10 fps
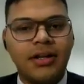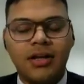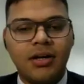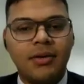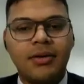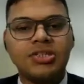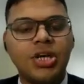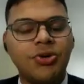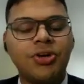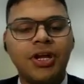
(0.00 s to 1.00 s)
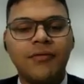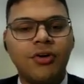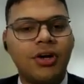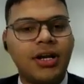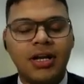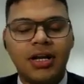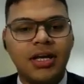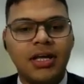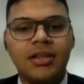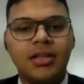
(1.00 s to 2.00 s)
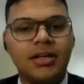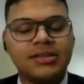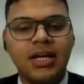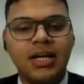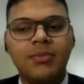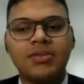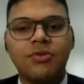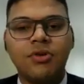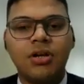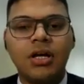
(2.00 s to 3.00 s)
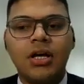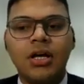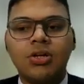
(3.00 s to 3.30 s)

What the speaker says: that the Russia-Ukraine war and again the Israel-Hamas war.